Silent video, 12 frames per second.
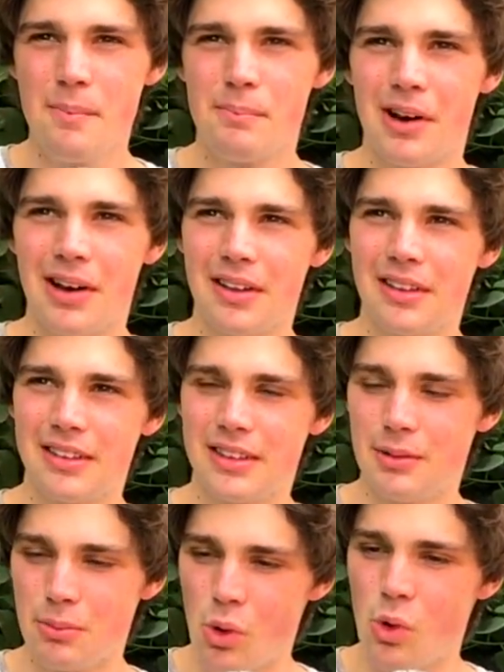but
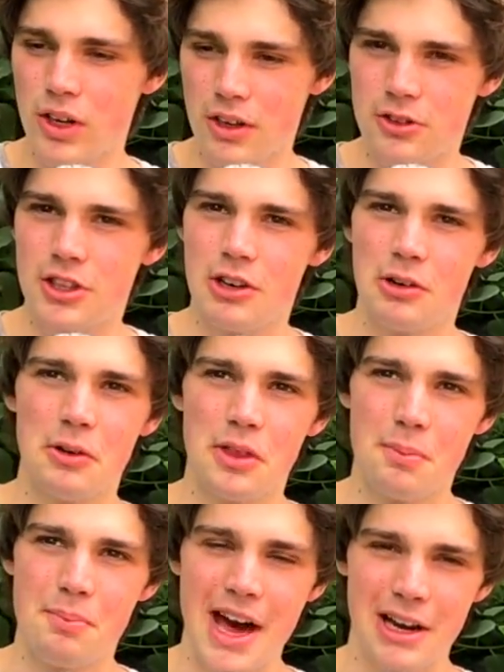the more you do,
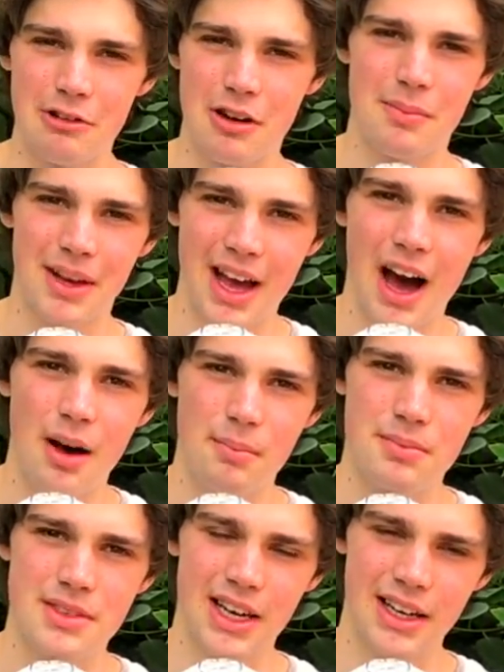the better it becomes.